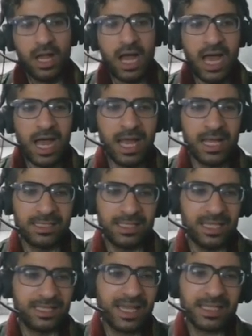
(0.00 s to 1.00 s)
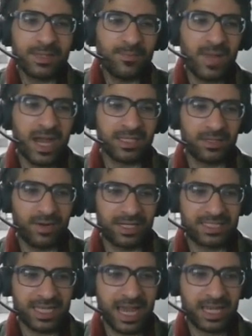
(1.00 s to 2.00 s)
And it doesn't matter
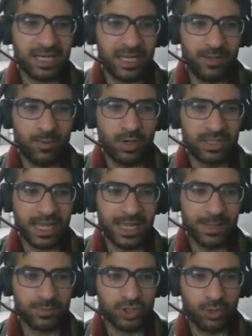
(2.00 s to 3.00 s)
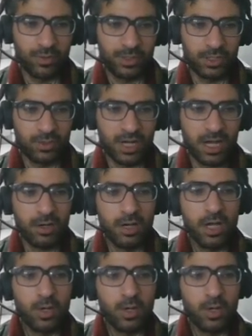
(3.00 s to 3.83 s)
exactly what I am showing you now.